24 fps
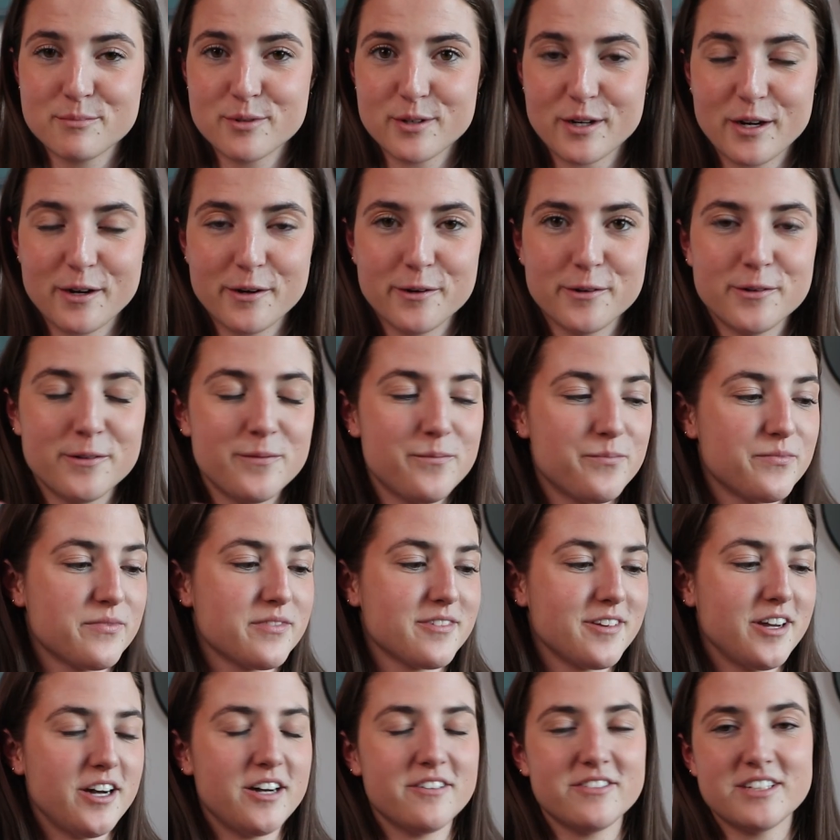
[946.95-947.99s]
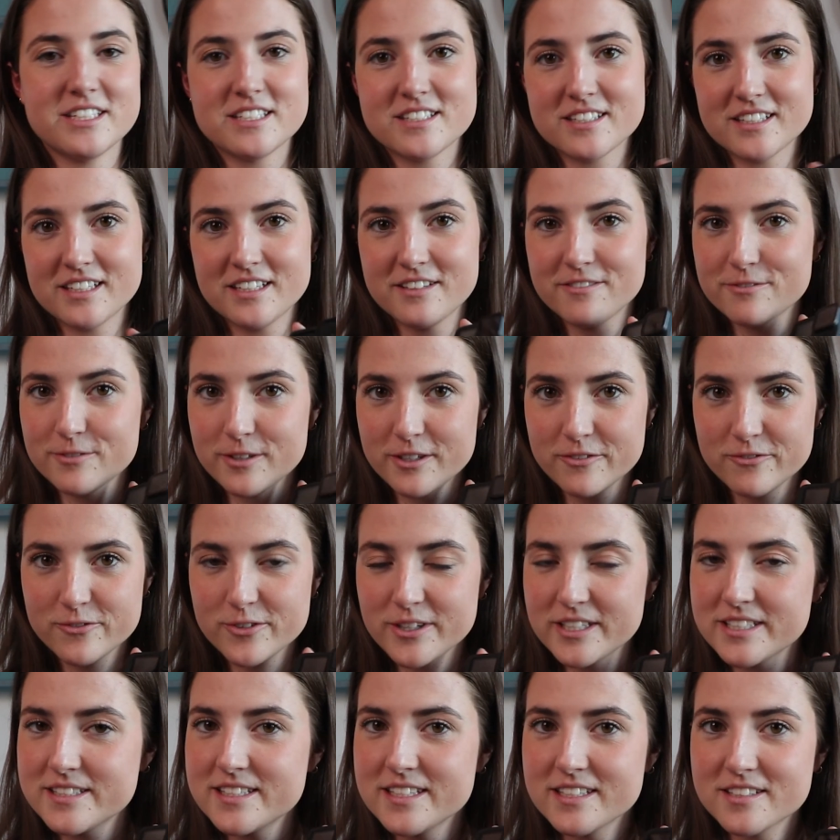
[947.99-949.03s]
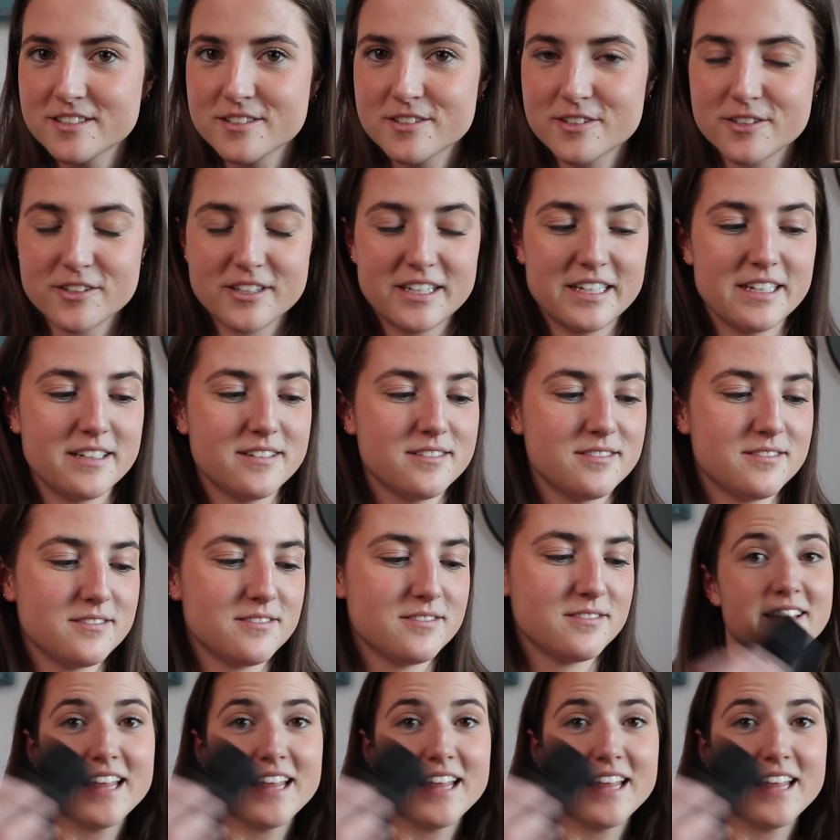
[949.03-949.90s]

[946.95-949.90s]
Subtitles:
pro, obviously front-facing screen.